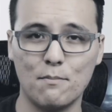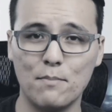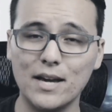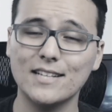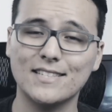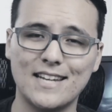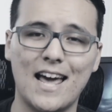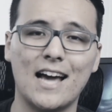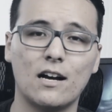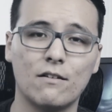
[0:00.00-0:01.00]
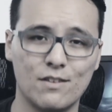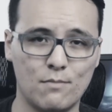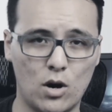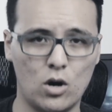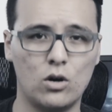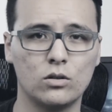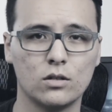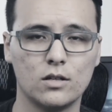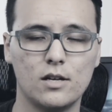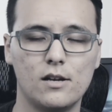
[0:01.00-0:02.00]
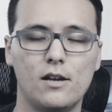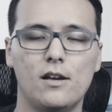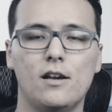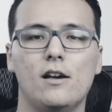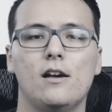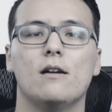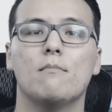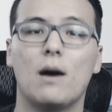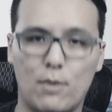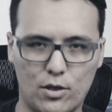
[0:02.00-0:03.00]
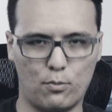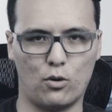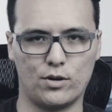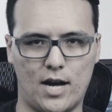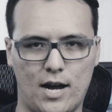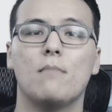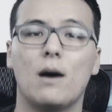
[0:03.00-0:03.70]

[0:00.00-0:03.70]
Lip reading: the biggest snag of them all, my motherboard died.